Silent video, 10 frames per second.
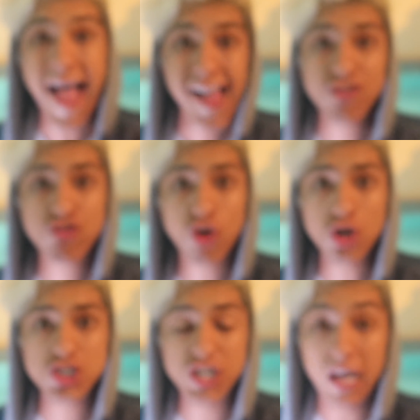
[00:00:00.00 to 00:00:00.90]
and
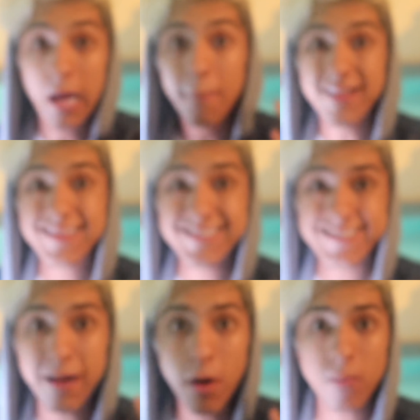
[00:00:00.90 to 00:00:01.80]
Georgie, but
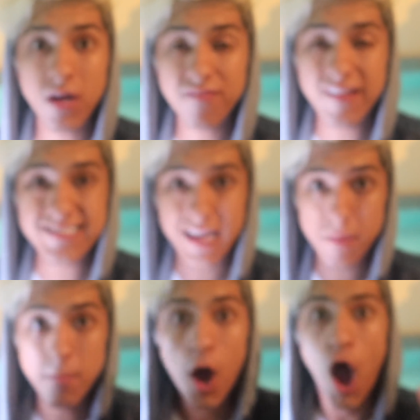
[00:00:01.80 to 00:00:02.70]
this time I'm gonna
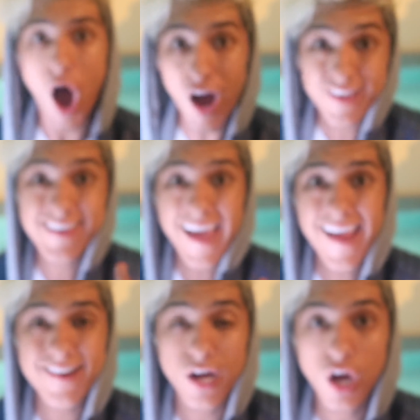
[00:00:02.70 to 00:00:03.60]
FaceTime him
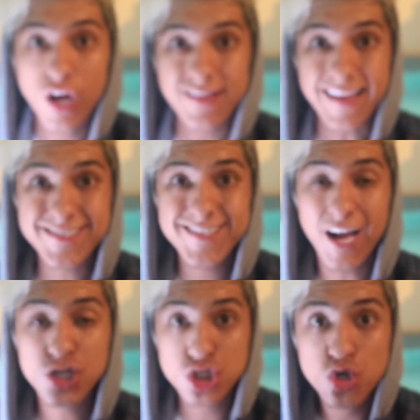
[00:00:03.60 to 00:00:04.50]
again. That is,
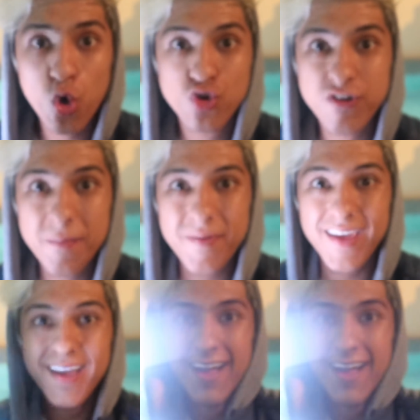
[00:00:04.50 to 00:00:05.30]
like, so creepy.